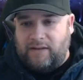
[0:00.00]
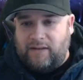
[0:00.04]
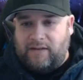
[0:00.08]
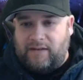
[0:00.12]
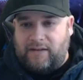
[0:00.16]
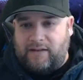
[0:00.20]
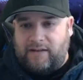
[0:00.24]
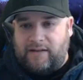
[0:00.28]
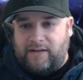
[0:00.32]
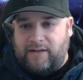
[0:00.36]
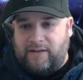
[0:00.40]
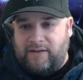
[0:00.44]

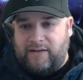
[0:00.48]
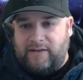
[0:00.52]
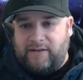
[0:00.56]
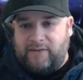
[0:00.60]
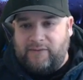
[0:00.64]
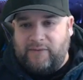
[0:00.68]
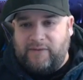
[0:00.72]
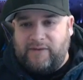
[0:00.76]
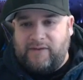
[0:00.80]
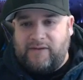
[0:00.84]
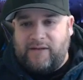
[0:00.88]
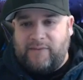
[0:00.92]
I heard
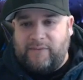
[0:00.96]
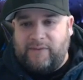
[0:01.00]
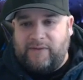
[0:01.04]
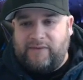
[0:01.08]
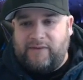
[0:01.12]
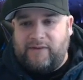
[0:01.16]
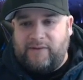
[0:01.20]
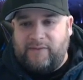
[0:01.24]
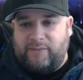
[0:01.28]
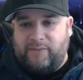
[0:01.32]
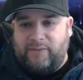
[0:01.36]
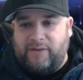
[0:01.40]
next week's topic
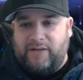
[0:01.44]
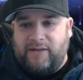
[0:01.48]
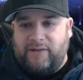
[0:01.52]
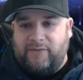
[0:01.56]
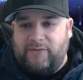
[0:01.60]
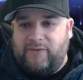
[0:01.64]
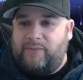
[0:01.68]
is on breeding for